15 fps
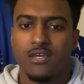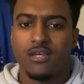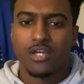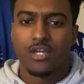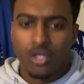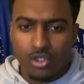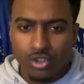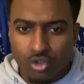
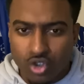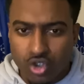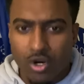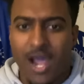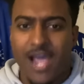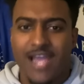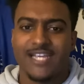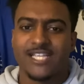Can you
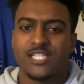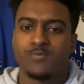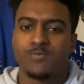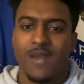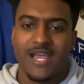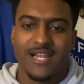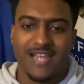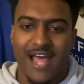try and
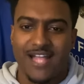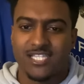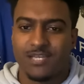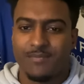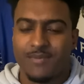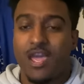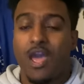explain that to me?